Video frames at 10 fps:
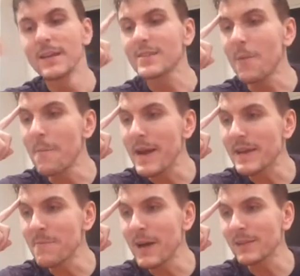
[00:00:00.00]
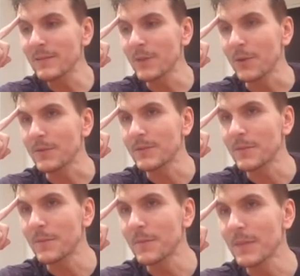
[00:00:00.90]
So make a mental note.
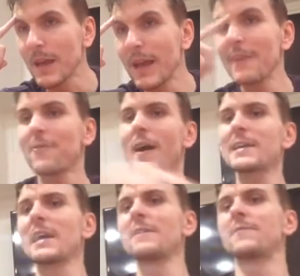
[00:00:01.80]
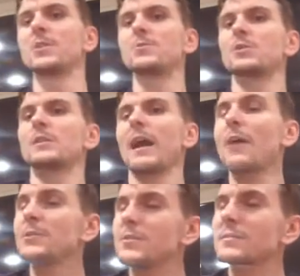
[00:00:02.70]
If I gave you,
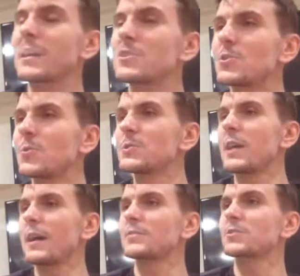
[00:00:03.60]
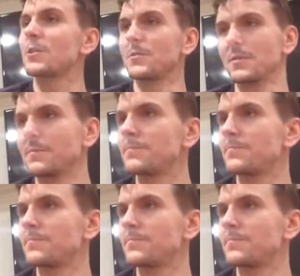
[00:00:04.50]
how would you say George has chosen?